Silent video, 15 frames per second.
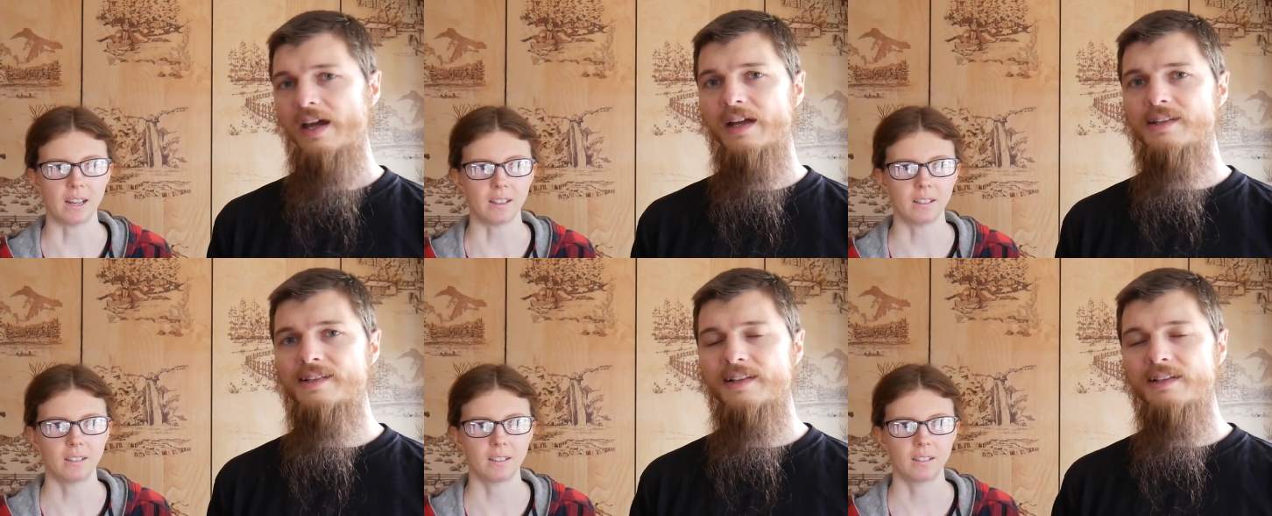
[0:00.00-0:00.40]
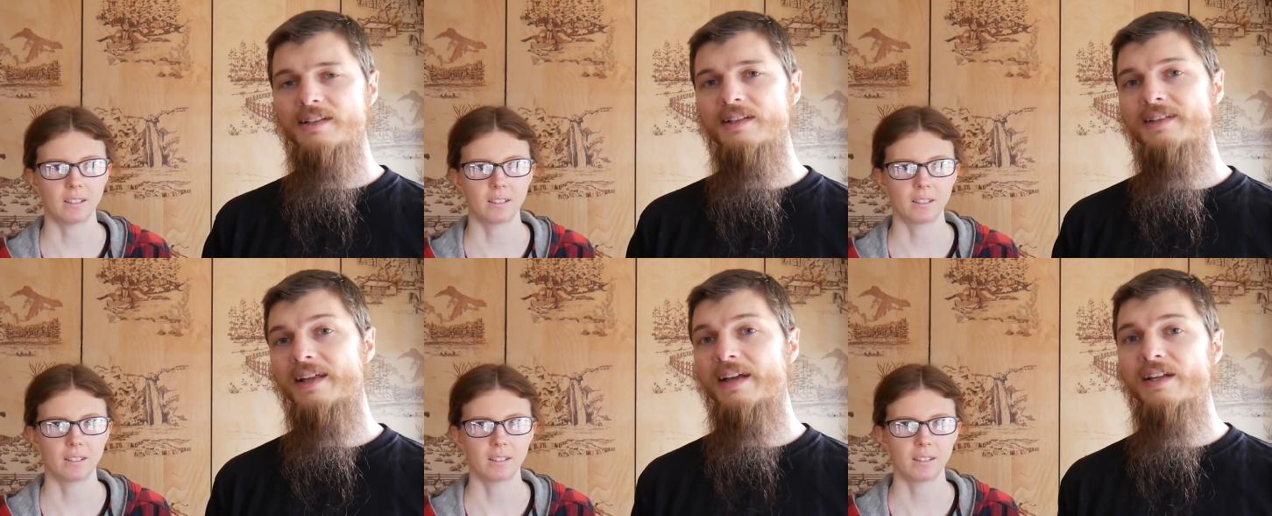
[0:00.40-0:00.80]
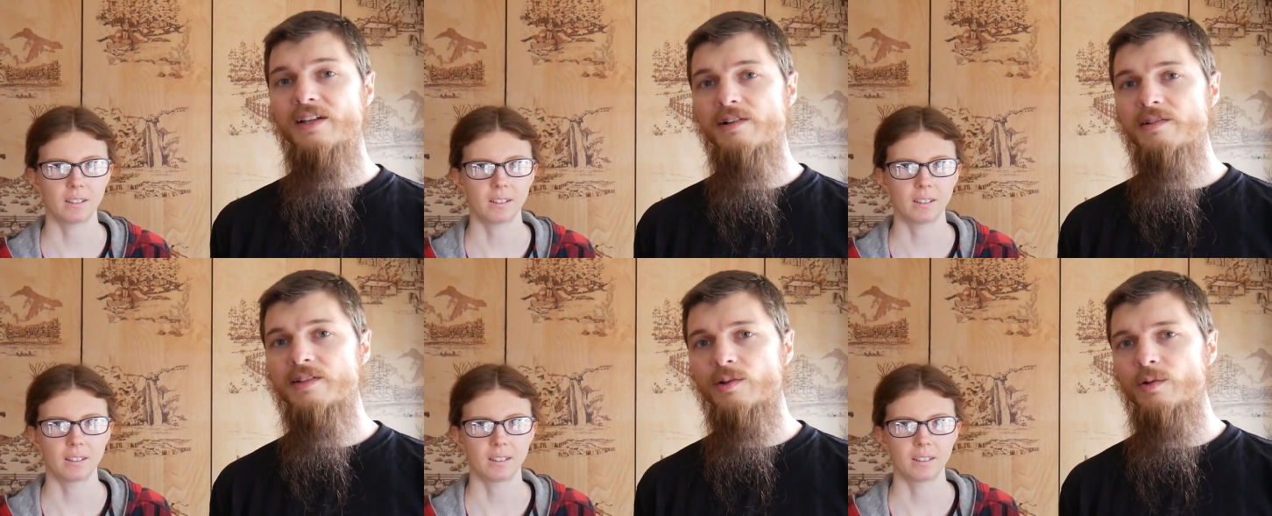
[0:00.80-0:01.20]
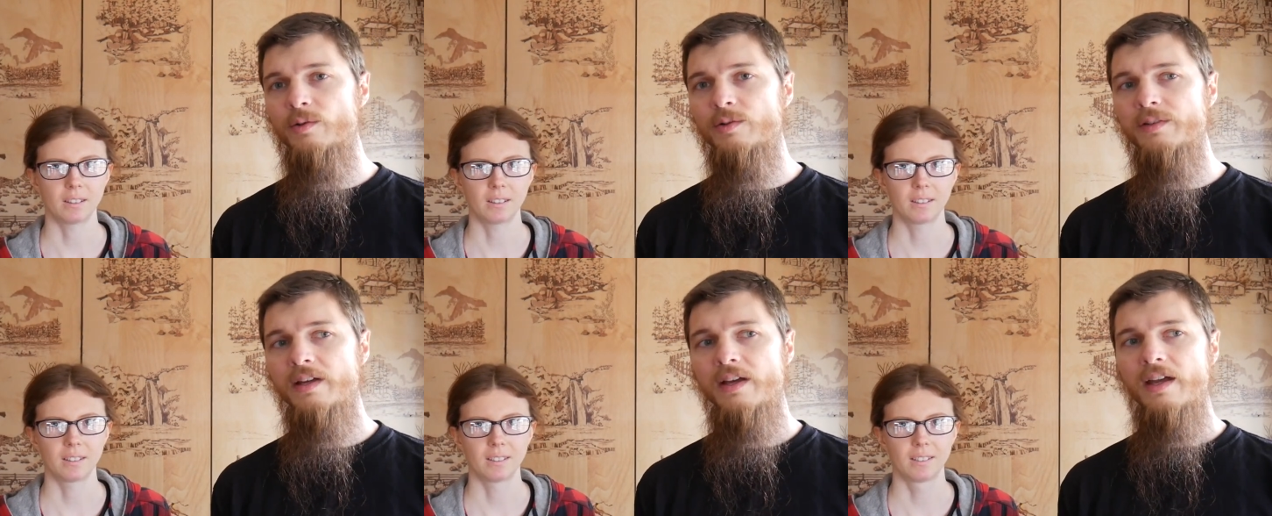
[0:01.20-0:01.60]
Speaker 1: And since it's eight years
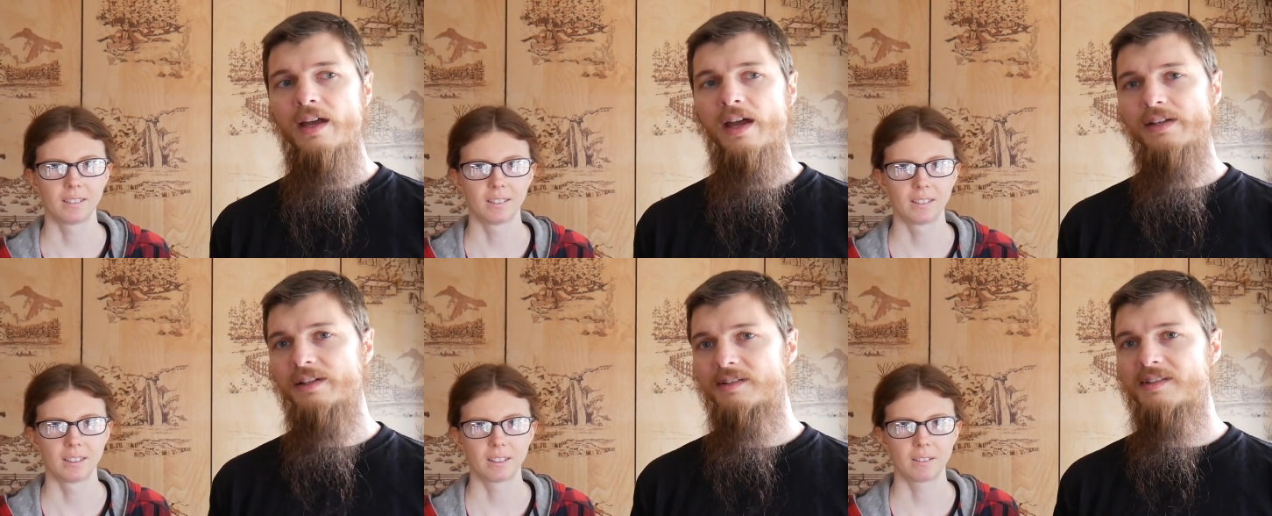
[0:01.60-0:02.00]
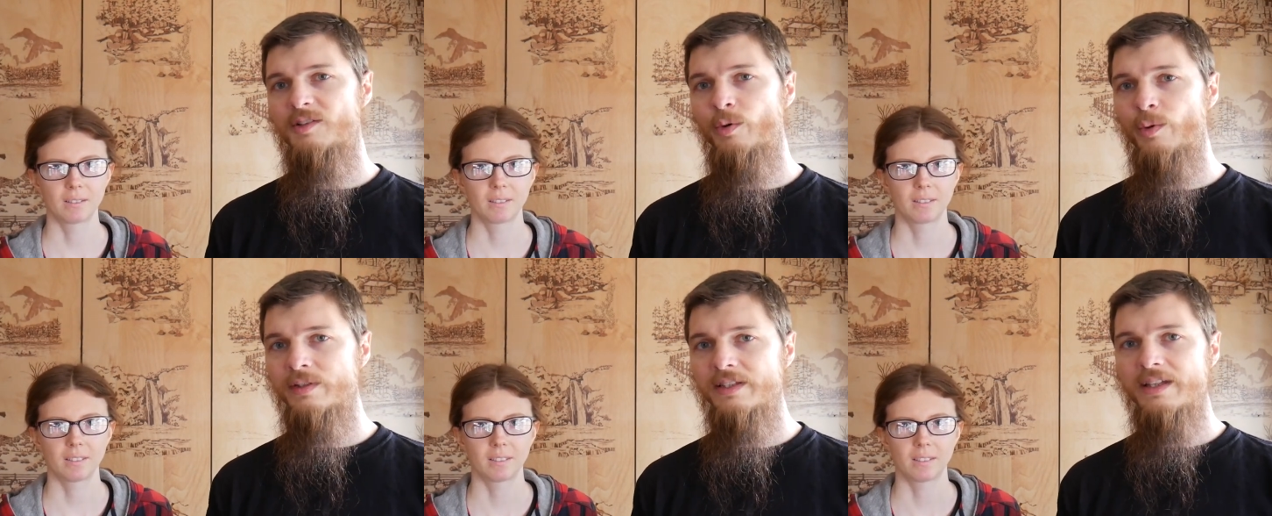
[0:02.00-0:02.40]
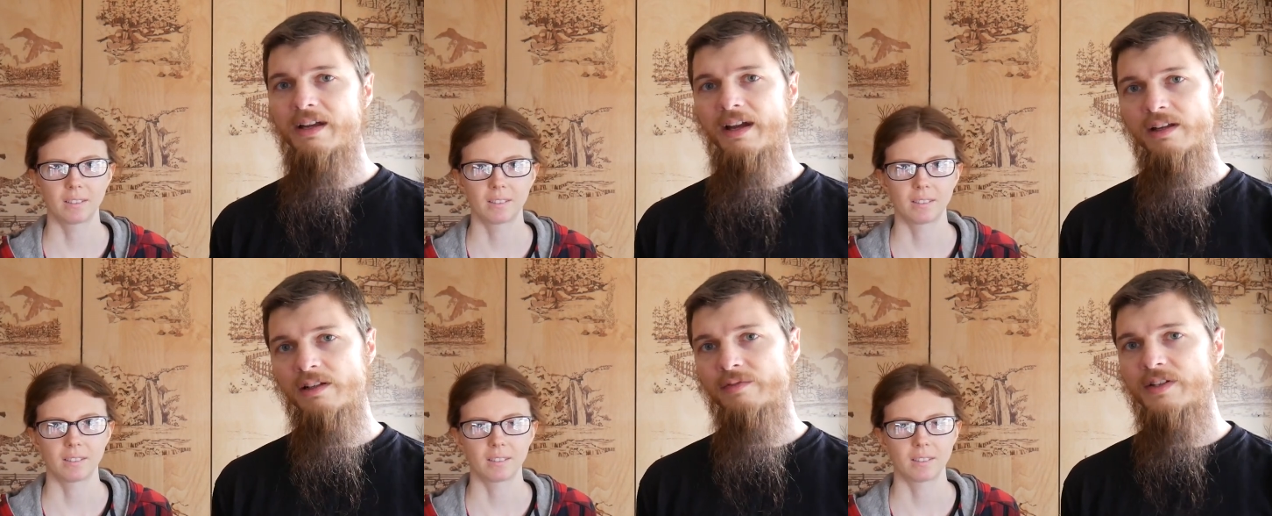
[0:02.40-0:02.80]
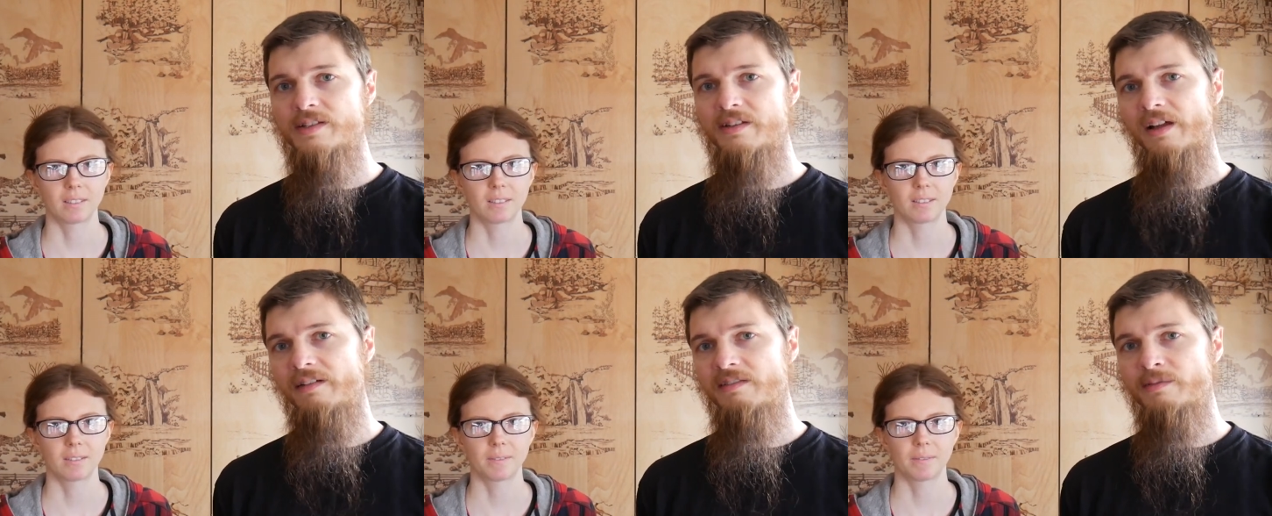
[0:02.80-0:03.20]
old and it's toward the end of its
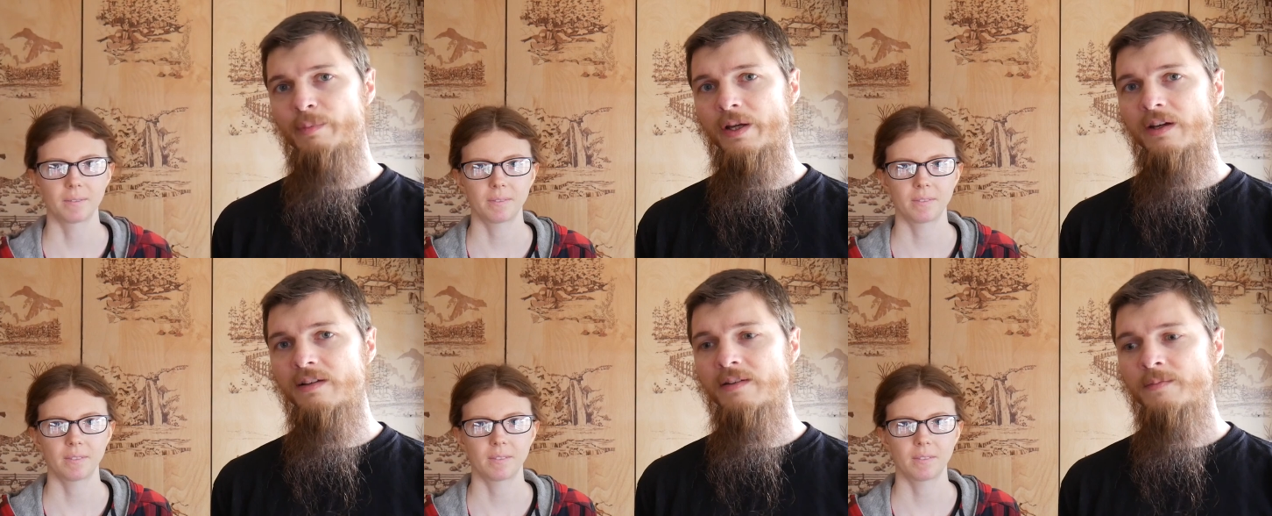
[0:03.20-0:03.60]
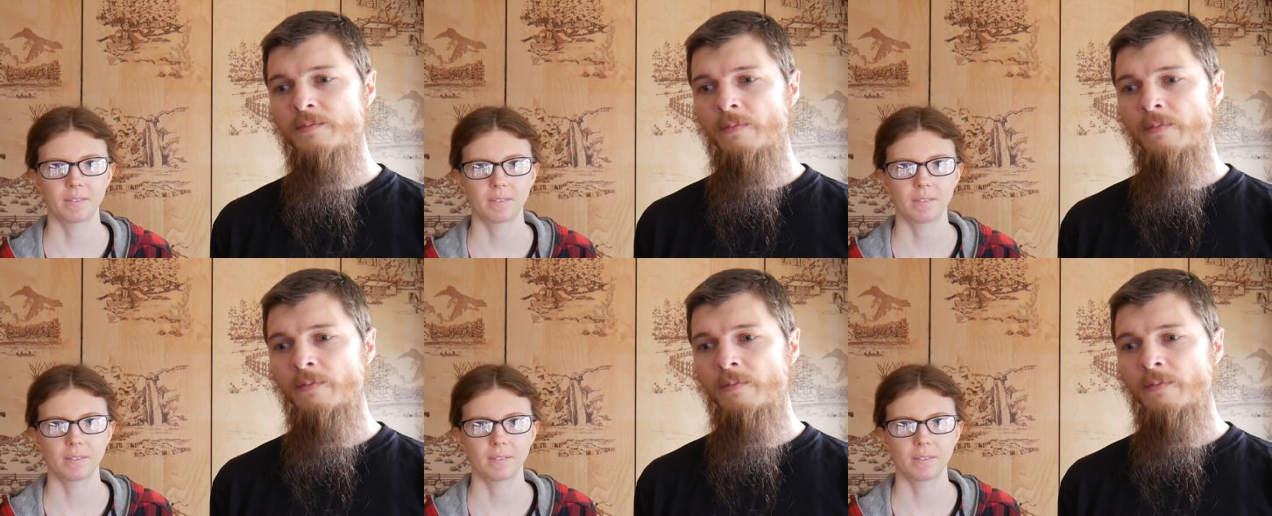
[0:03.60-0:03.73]
lifespan,